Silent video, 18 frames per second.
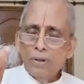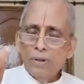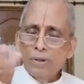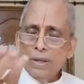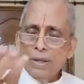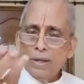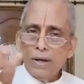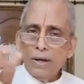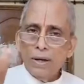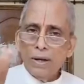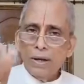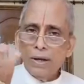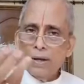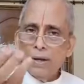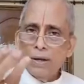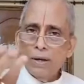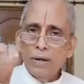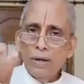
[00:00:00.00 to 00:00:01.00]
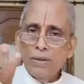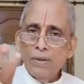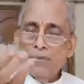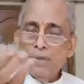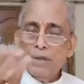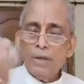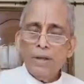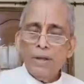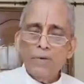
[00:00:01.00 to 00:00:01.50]
They
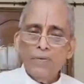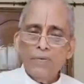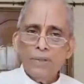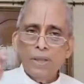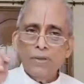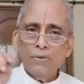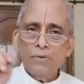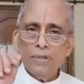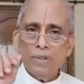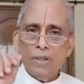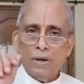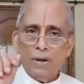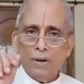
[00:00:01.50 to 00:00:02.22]
disagree with each other.